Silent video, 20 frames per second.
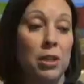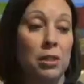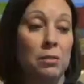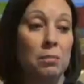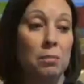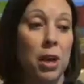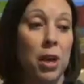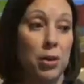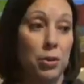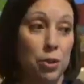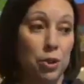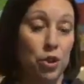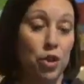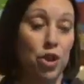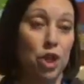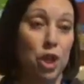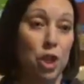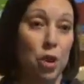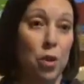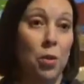spouse,
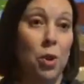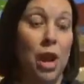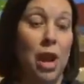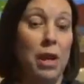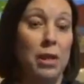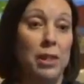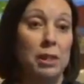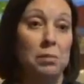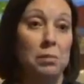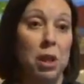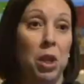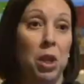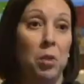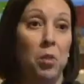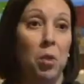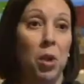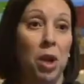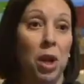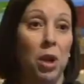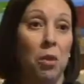Gino, asked me
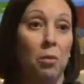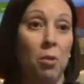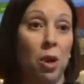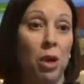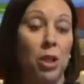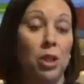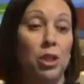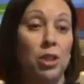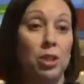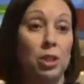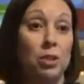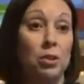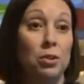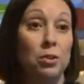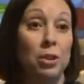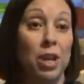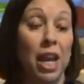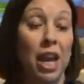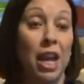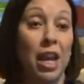what I wanted to
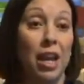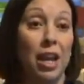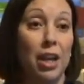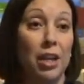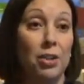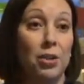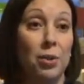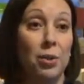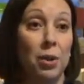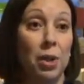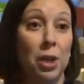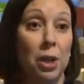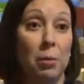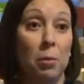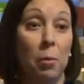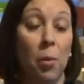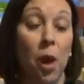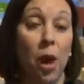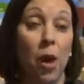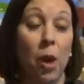do, and I told
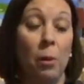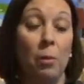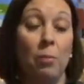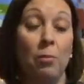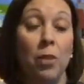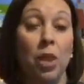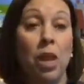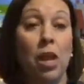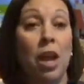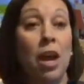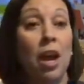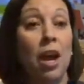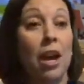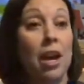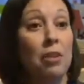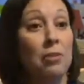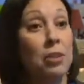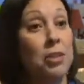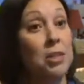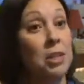him, well, I
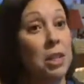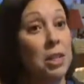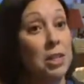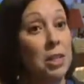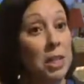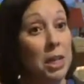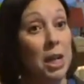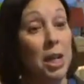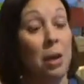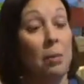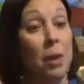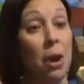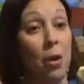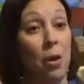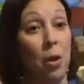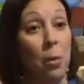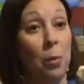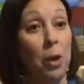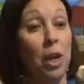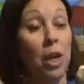have this idea
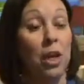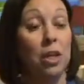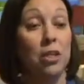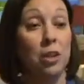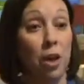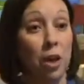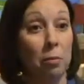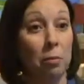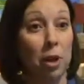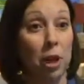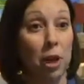about opening a dog